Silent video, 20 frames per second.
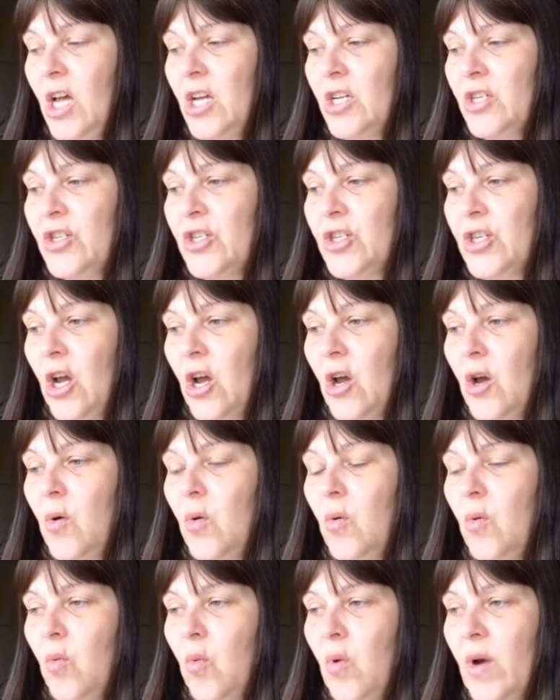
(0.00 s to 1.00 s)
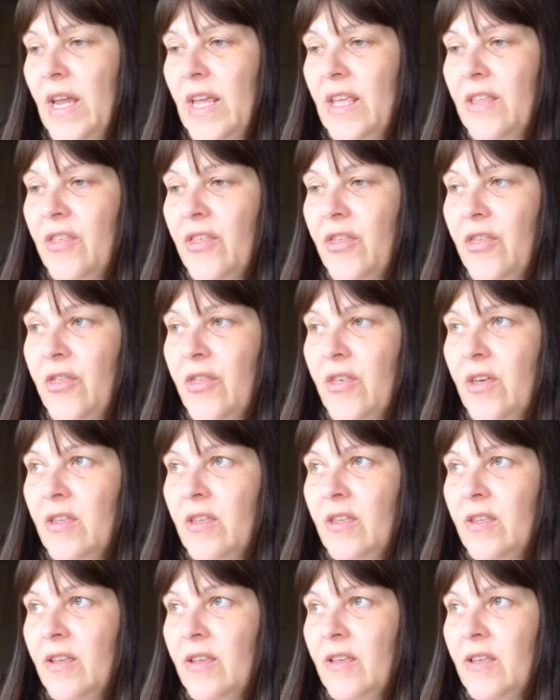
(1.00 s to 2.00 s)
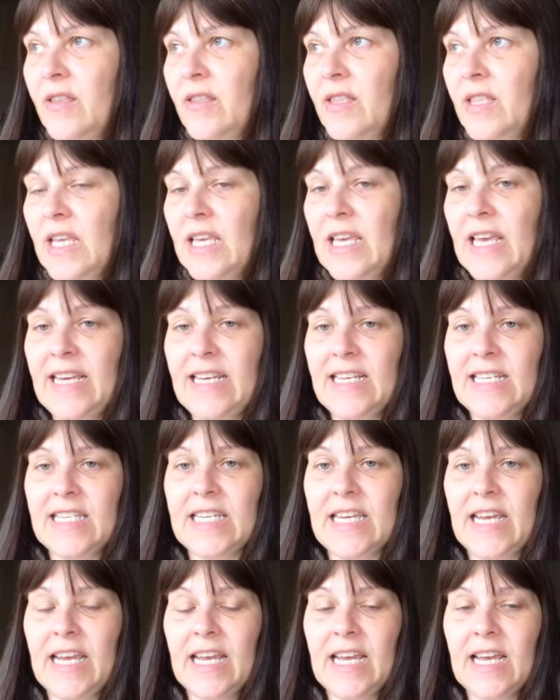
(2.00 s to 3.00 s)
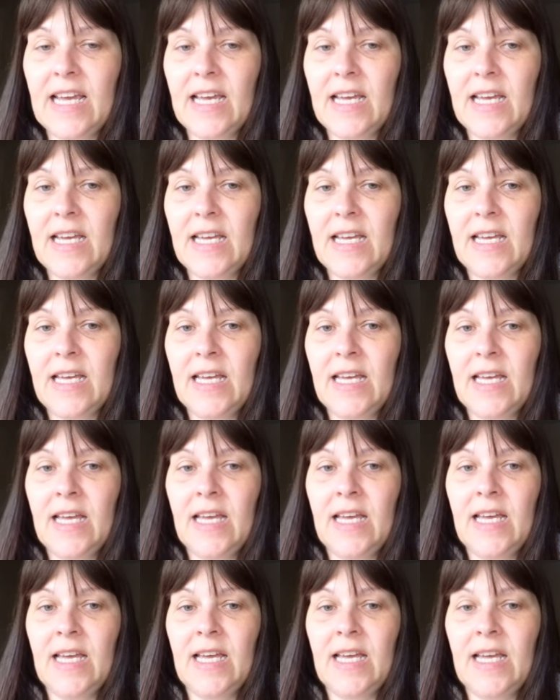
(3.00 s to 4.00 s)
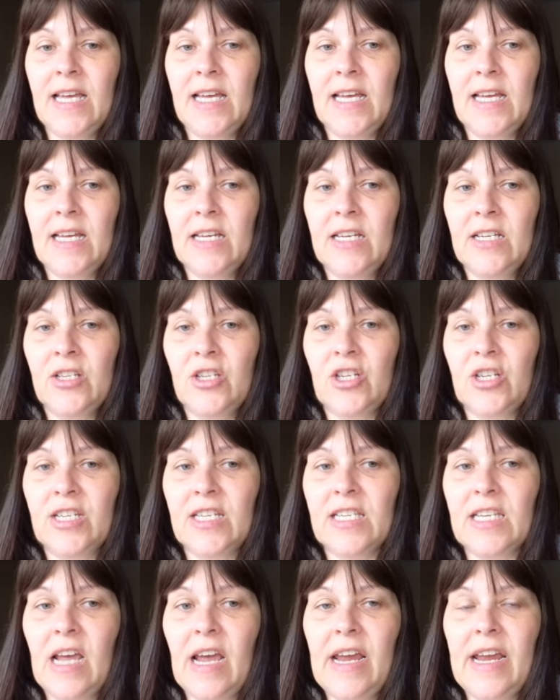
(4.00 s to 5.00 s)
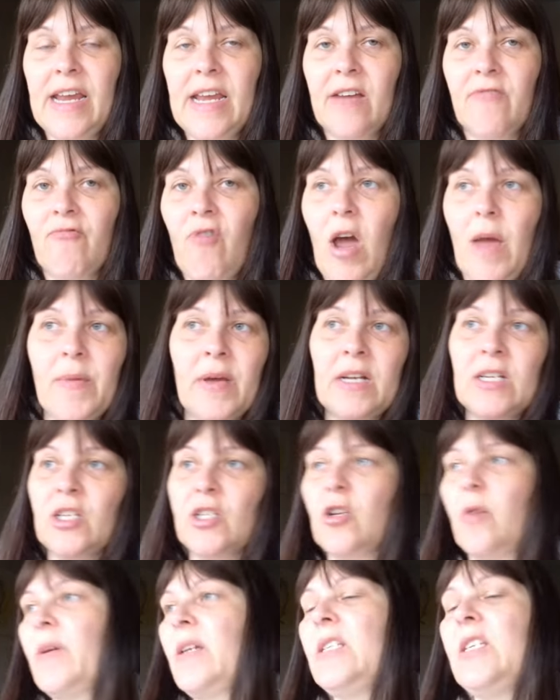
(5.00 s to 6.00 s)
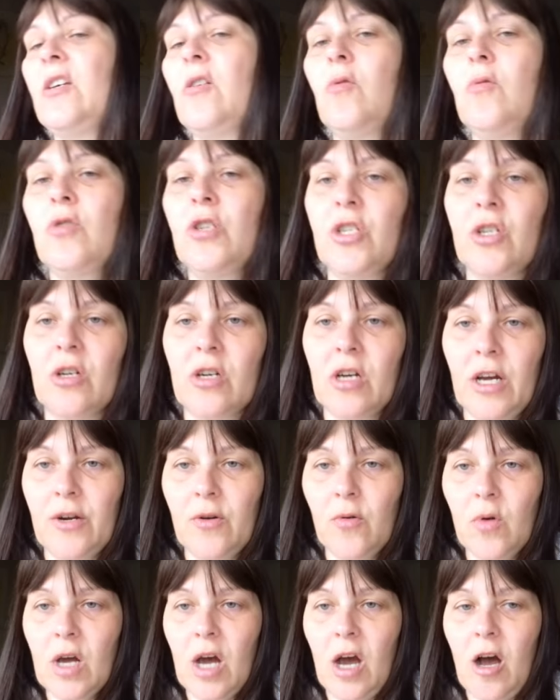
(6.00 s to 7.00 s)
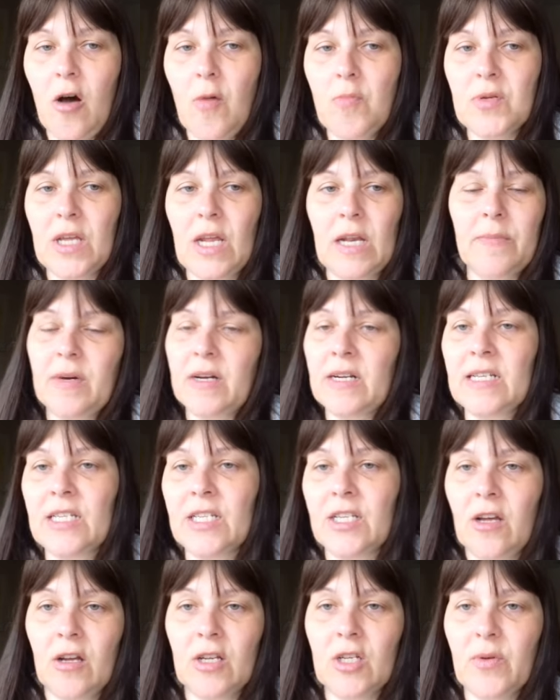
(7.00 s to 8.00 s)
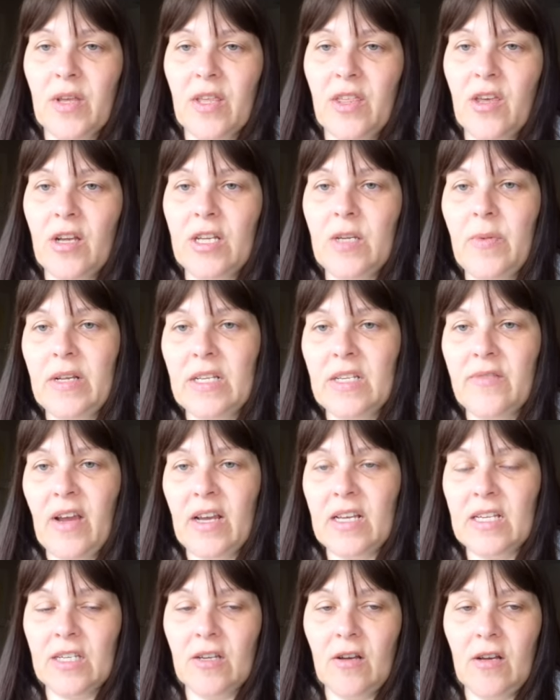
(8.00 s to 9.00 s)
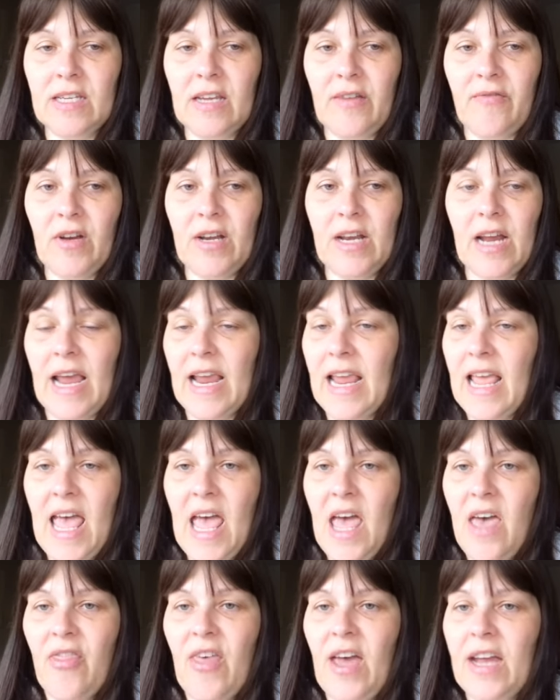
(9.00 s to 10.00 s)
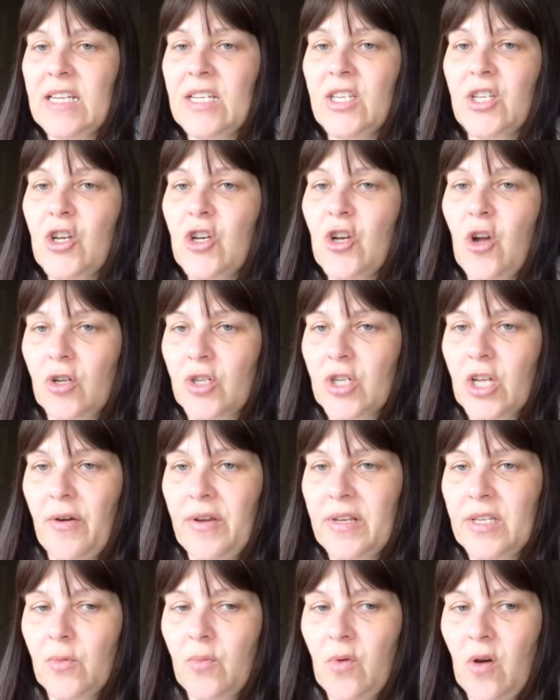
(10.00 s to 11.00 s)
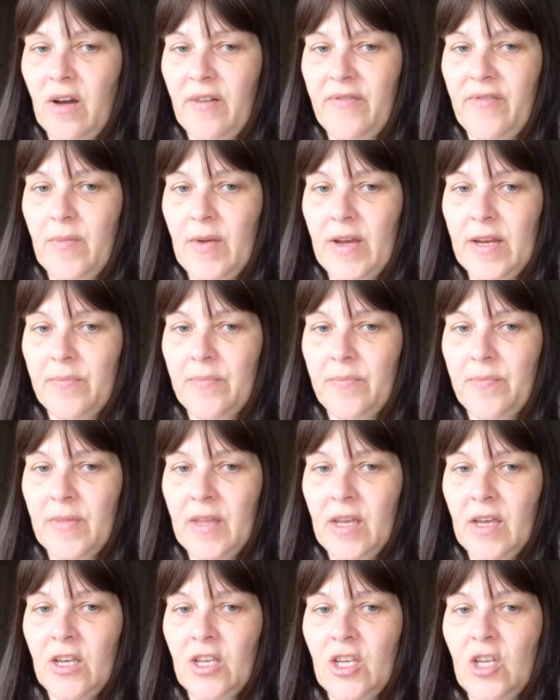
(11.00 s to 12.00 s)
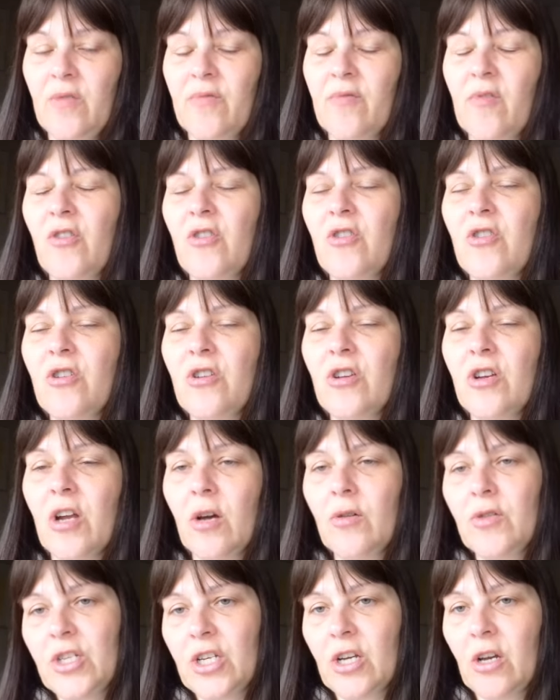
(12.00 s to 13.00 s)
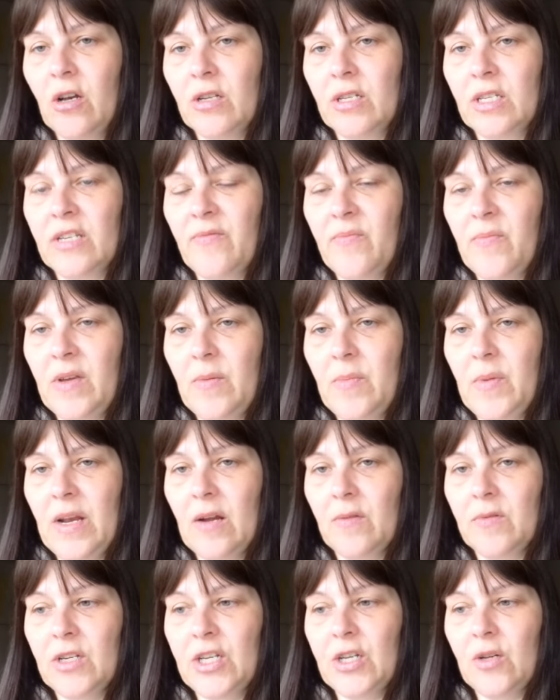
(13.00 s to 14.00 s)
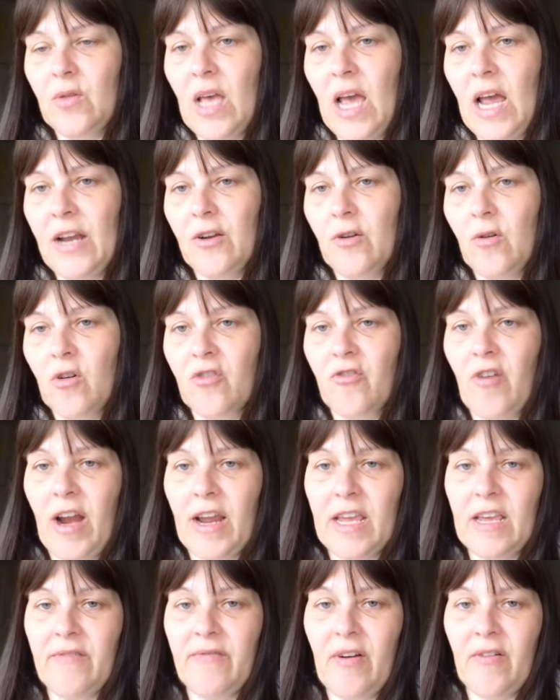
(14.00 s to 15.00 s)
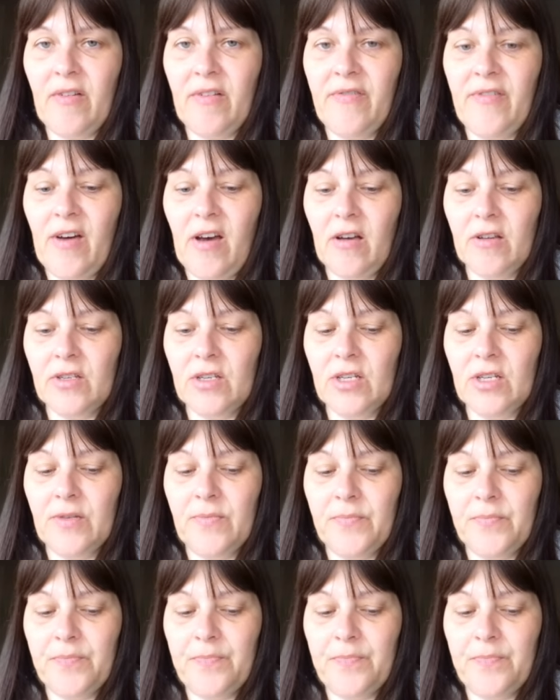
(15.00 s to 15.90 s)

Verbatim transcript: So with the eating, just saying, right, I'm going to stop eating all sugar and all carbs and I'm going to start doing 30 minutes of exercise every day, that is not going to work for me. You've got no chance of me being able to do that and not cracking very fast.